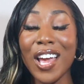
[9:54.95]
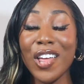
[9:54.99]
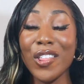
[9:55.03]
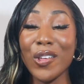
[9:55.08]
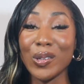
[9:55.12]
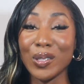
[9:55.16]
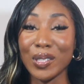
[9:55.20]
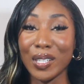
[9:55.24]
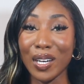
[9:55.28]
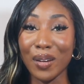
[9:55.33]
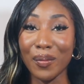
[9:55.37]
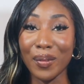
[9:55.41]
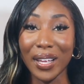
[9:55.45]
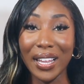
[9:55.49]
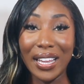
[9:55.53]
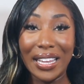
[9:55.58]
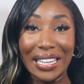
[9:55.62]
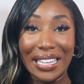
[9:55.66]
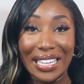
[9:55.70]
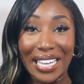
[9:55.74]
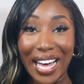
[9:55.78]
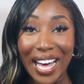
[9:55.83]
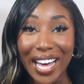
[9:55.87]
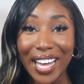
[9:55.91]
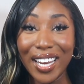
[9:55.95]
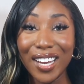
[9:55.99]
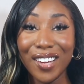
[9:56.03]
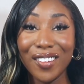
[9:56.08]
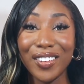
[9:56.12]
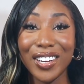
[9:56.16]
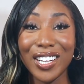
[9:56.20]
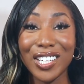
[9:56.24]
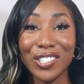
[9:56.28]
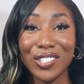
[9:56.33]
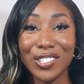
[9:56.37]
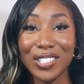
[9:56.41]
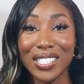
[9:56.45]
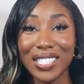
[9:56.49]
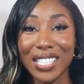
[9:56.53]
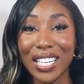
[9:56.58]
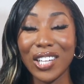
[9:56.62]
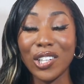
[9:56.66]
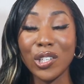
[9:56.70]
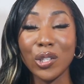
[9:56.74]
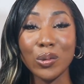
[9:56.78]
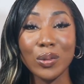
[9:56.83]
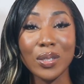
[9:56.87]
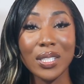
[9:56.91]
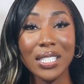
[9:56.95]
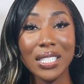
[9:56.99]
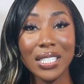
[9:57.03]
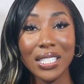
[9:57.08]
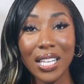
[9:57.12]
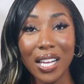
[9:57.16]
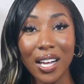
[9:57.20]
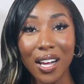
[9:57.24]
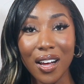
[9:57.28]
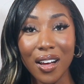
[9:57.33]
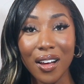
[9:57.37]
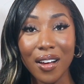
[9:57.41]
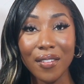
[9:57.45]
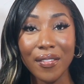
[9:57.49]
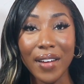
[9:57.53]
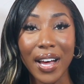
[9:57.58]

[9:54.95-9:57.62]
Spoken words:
There's going to be a lot of interesting new stuff.